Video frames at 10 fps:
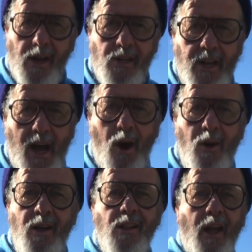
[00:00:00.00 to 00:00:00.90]
to tell
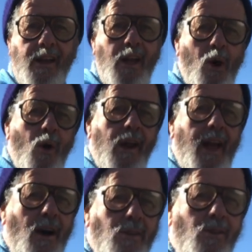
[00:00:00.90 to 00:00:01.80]
like no one
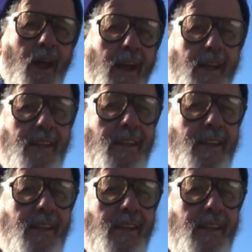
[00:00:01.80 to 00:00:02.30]
else, right?